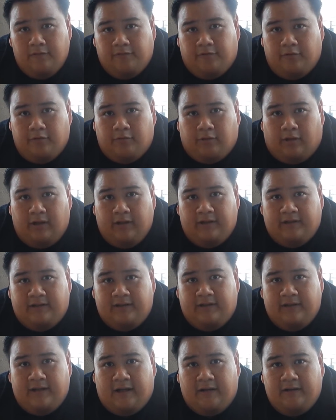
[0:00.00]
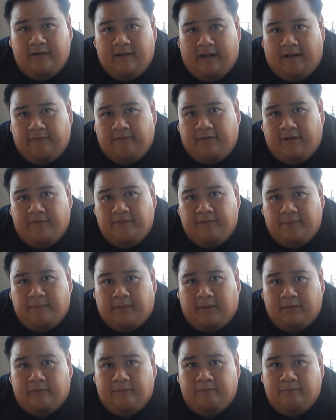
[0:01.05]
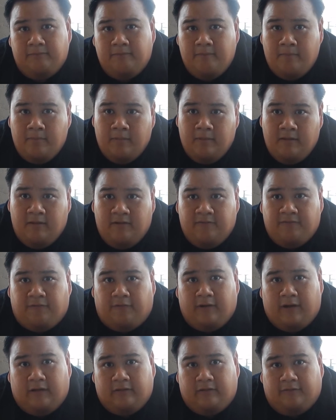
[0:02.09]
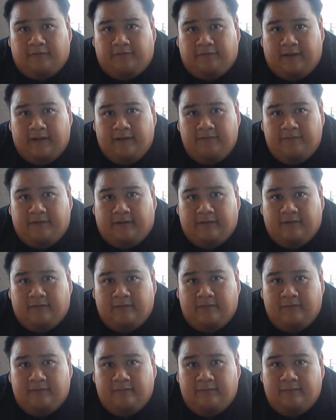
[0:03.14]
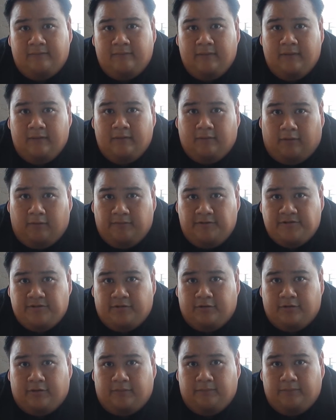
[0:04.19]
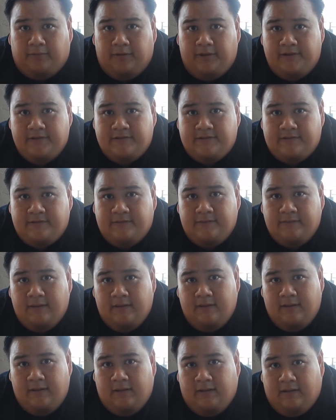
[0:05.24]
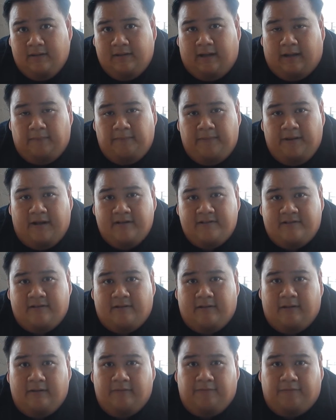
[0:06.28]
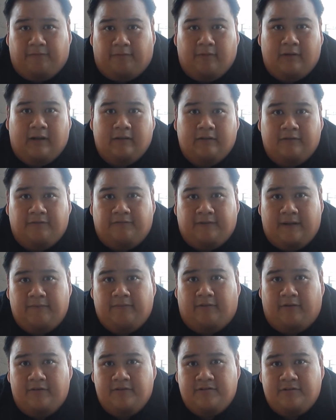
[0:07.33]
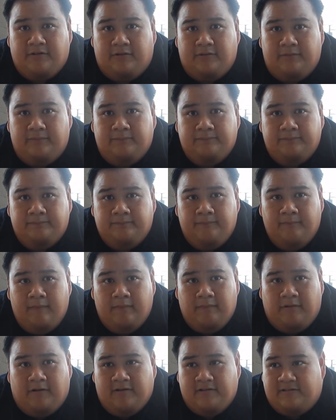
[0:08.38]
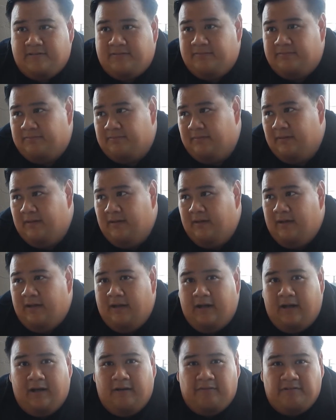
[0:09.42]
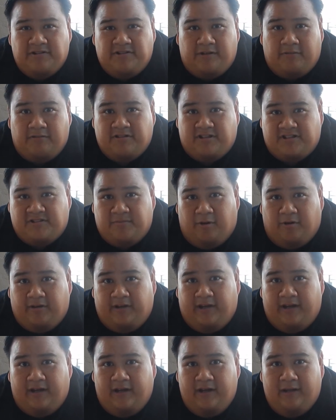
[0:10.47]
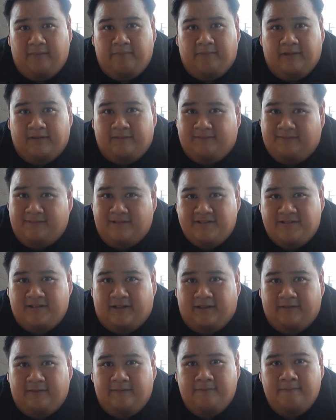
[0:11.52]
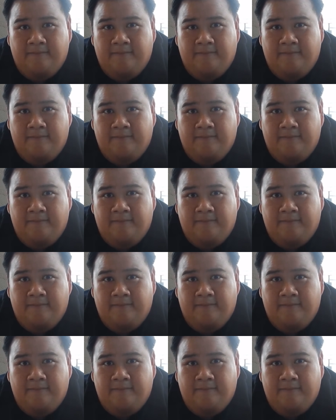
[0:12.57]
Food quality, I have to give it about 4 out of 5. Always Gutom points. The ambiance around 4 out of 5 also, because I wish there was a smoking area, but there's none.